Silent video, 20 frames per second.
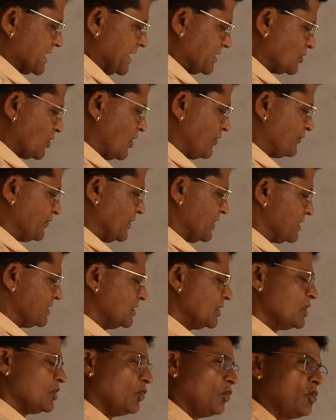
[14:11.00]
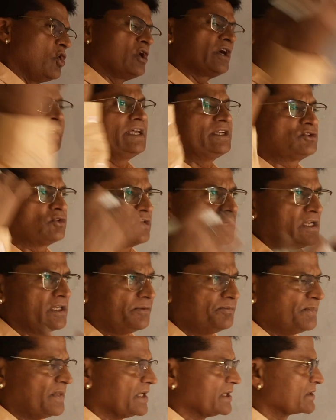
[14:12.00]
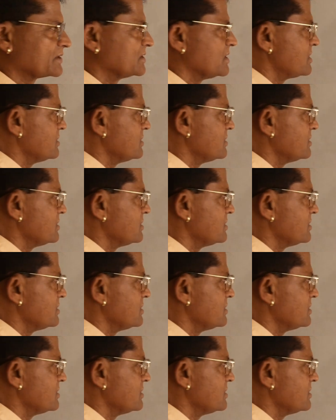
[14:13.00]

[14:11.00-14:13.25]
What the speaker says: set of odd natural numbers.